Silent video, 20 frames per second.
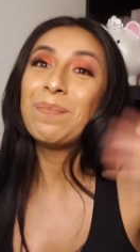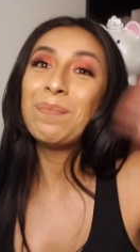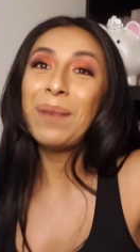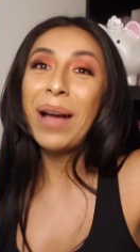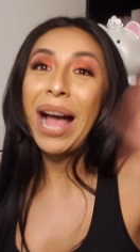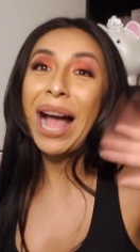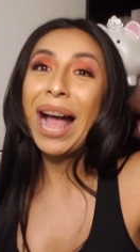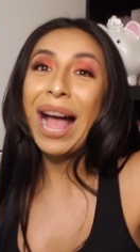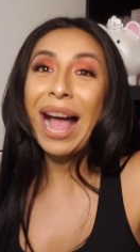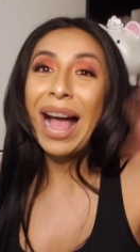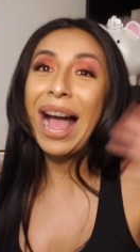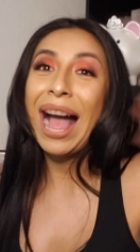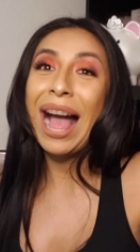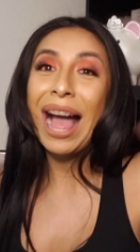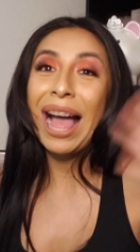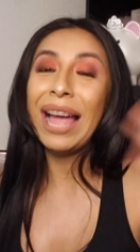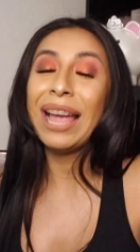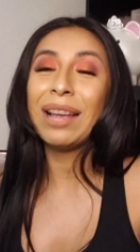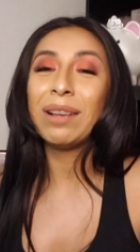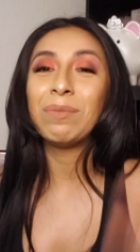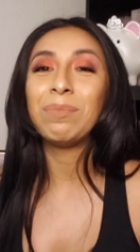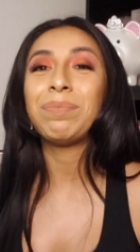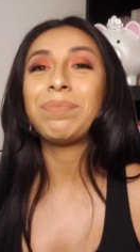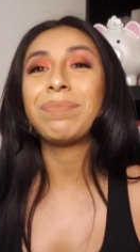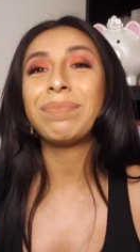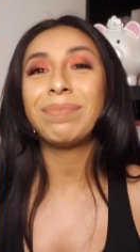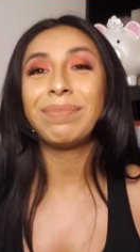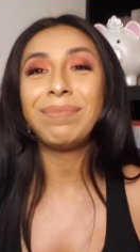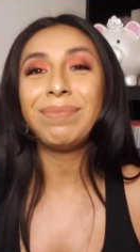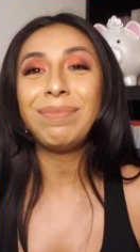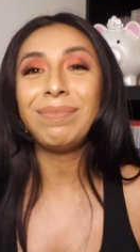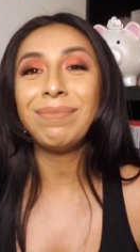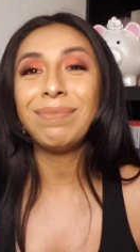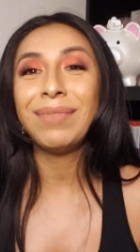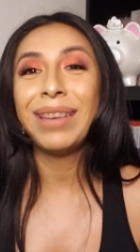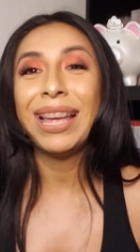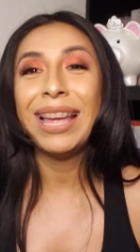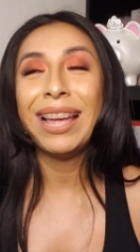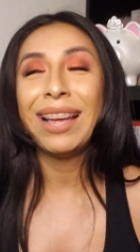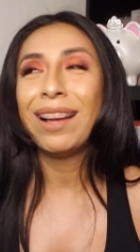Bye.
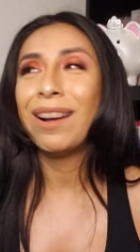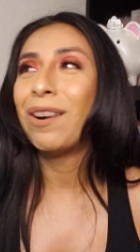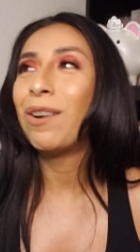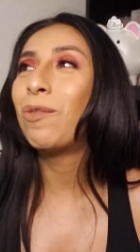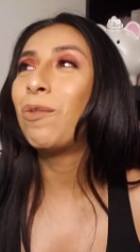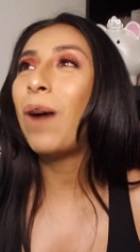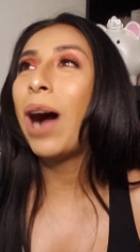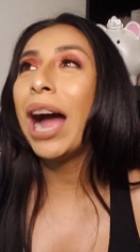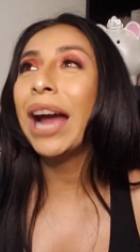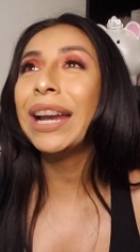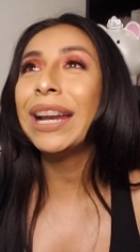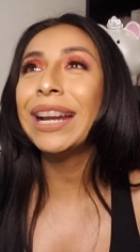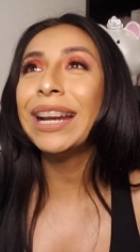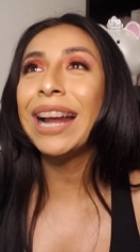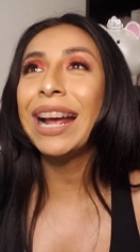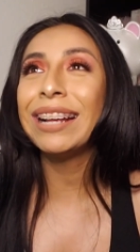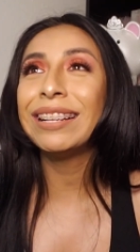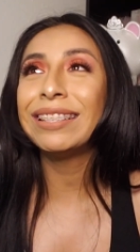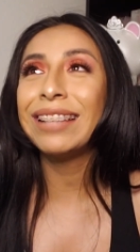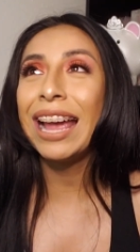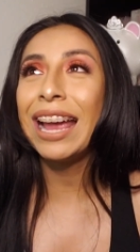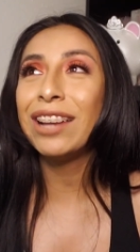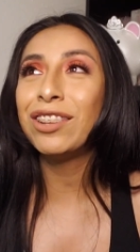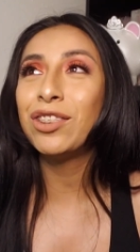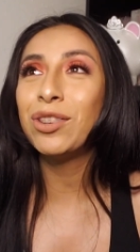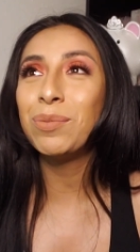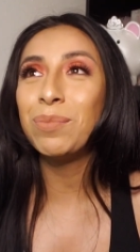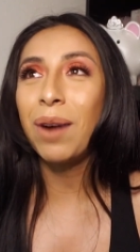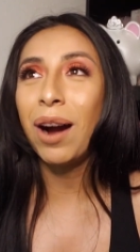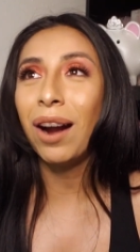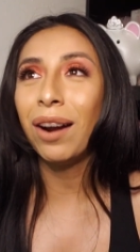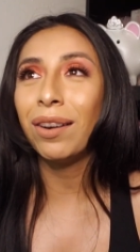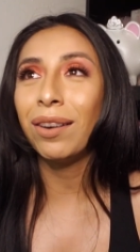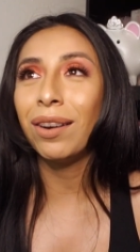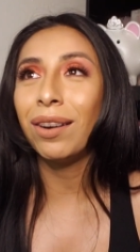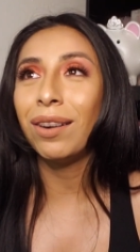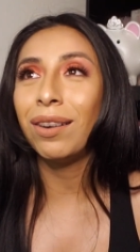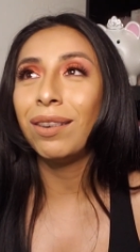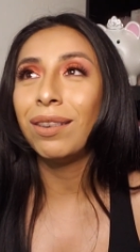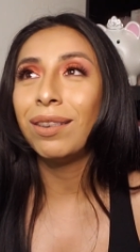Why did I say
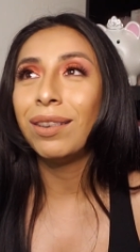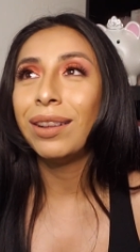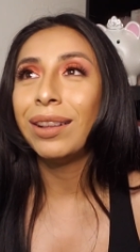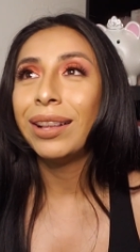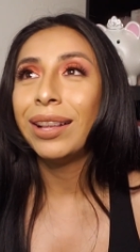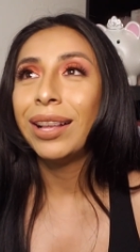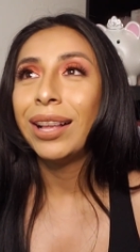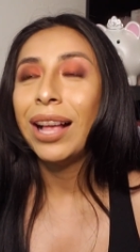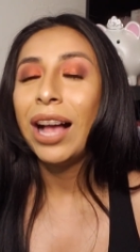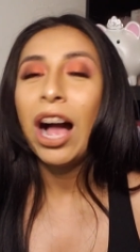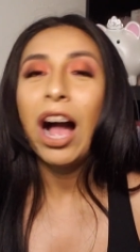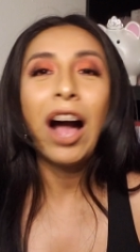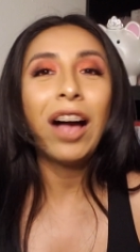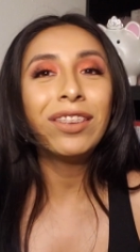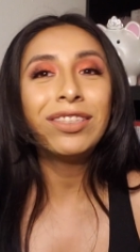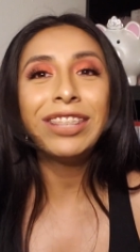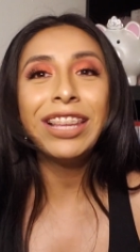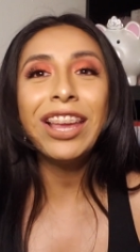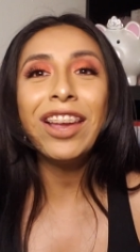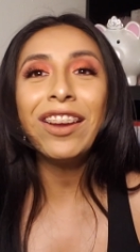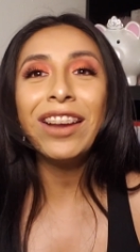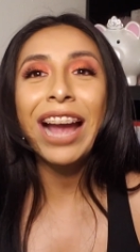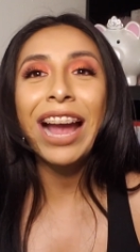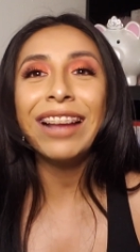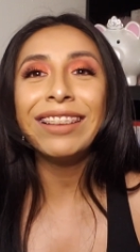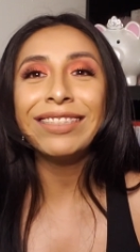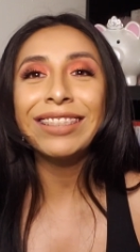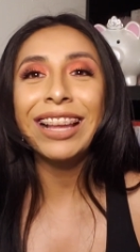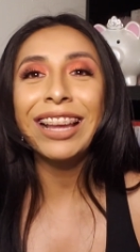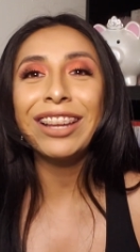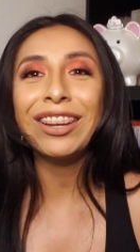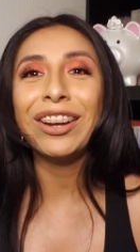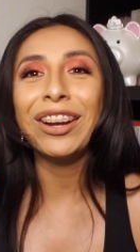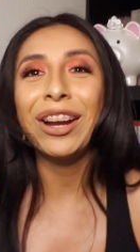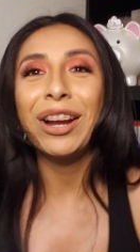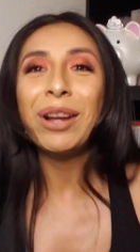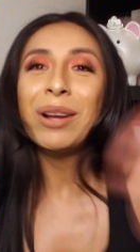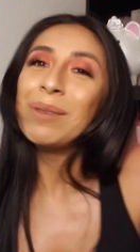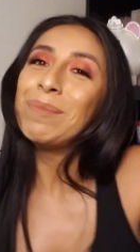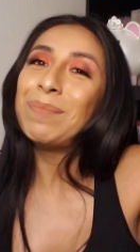tomorrow? I'll see you guys
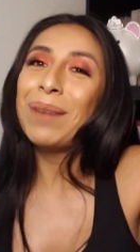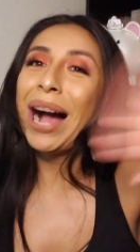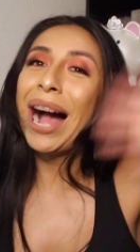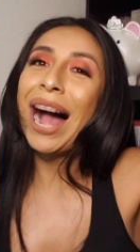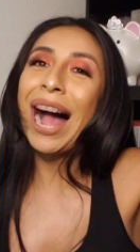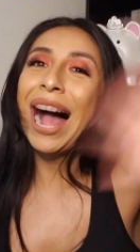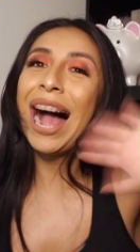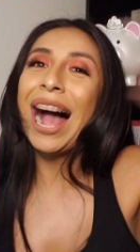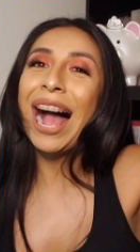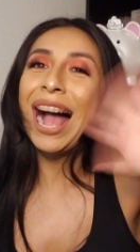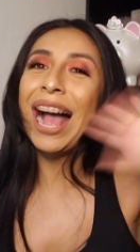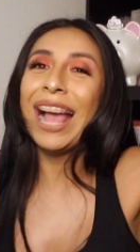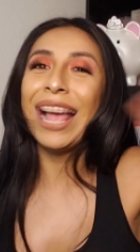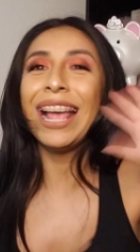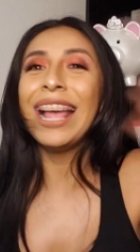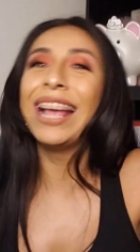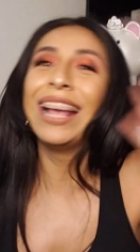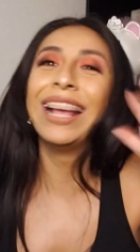later. Bye.